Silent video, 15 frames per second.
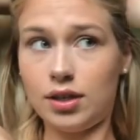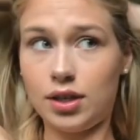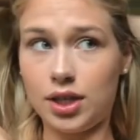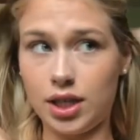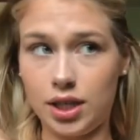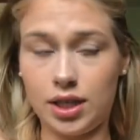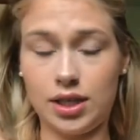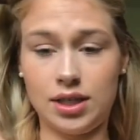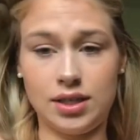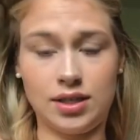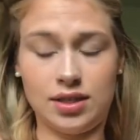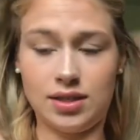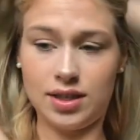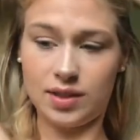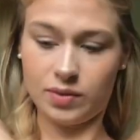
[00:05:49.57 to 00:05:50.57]
And
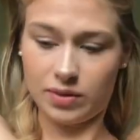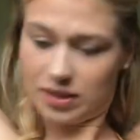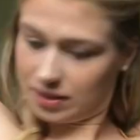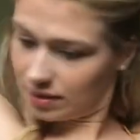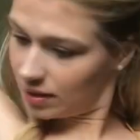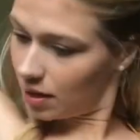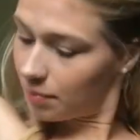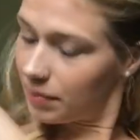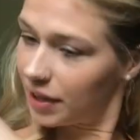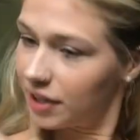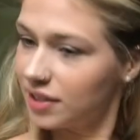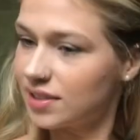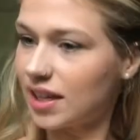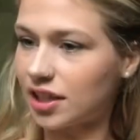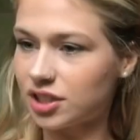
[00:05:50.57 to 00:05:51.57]
this one is a
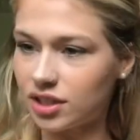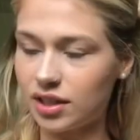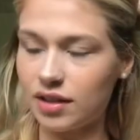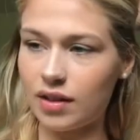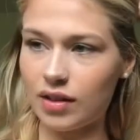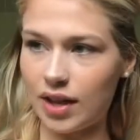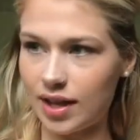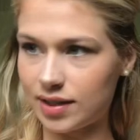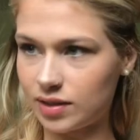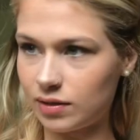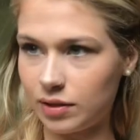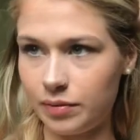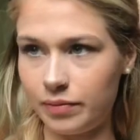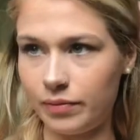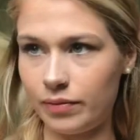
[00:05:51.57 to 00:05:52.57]
bigger section than the last
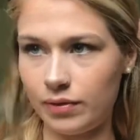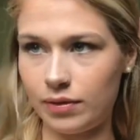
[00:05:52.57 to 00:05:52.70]
one.